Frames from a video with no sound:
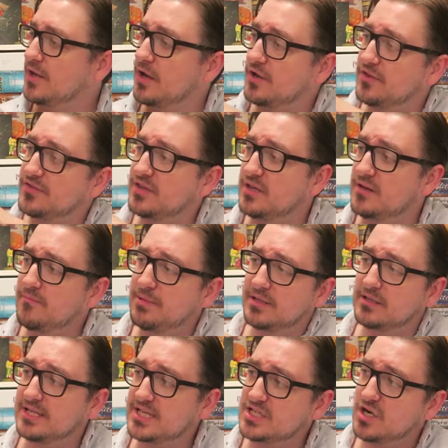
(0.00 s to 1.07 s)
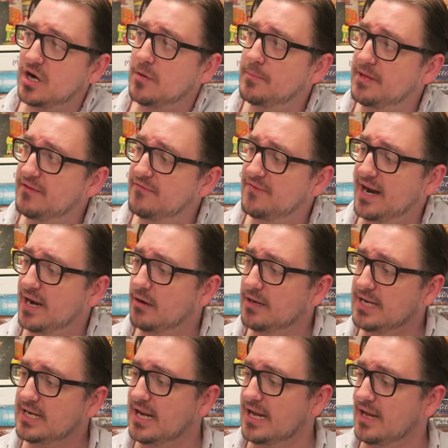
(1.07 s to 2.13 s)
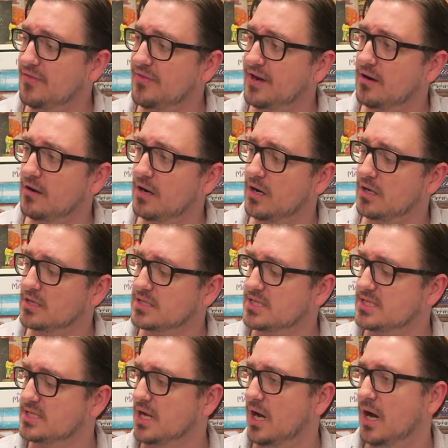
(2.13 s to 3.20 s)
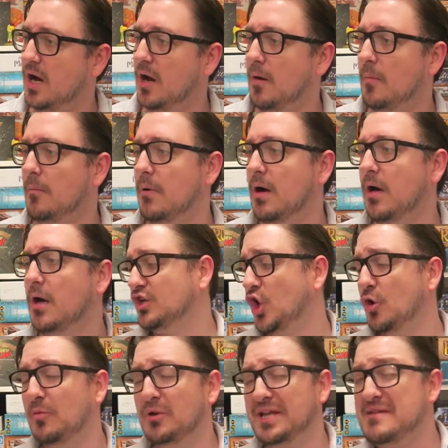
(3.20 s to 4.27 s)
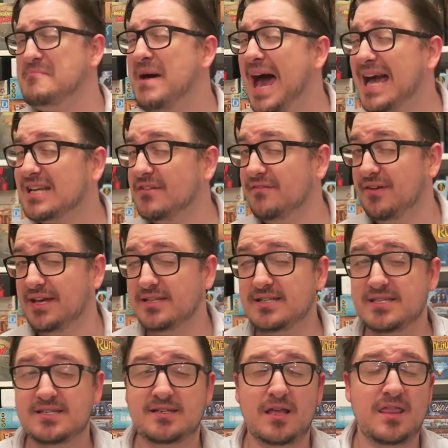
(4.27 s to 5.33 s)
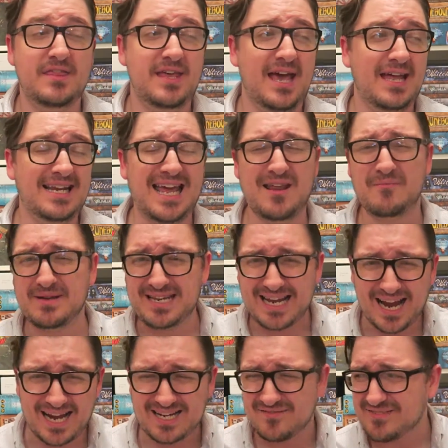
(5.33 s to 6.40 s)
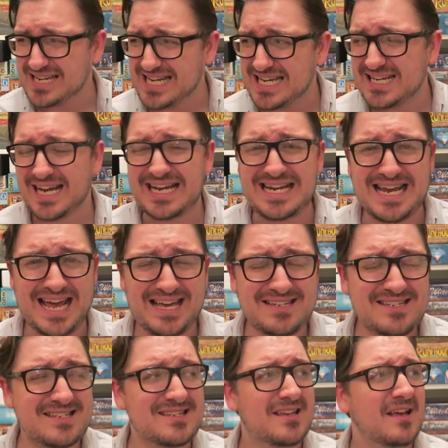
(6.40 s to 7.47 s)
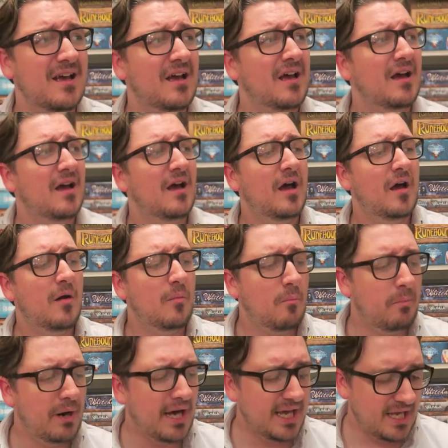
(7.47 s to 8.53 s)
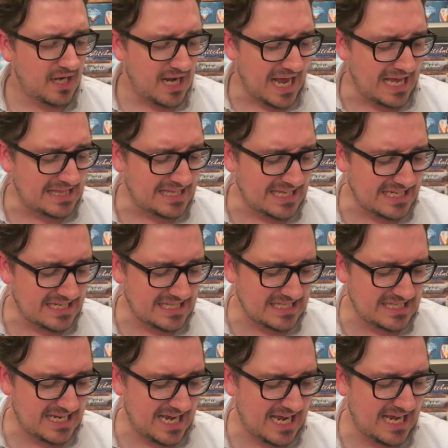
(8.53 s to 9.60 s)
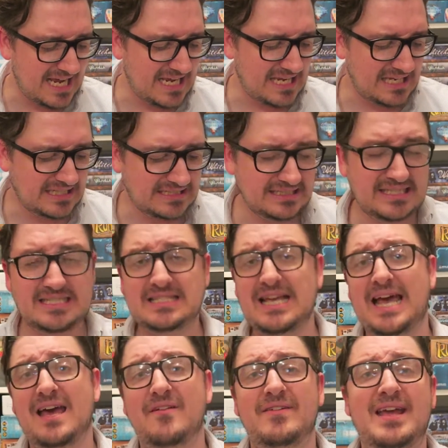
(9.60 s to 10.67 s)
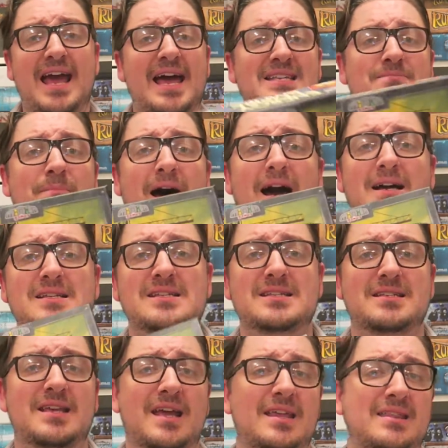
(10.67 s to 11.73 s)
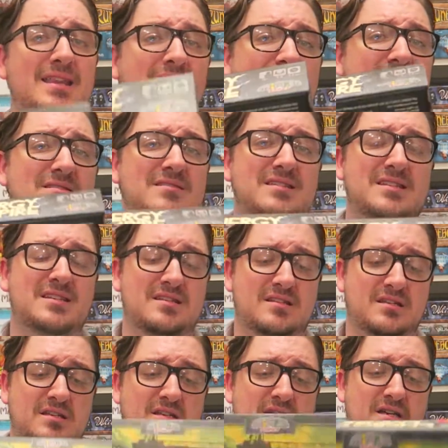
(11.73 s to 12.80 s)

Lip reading: And the buildings are a bit varied, and there are some global impact events that can be kind of neat, I guess. But at the end of the day, this is a heavy ass box, and there's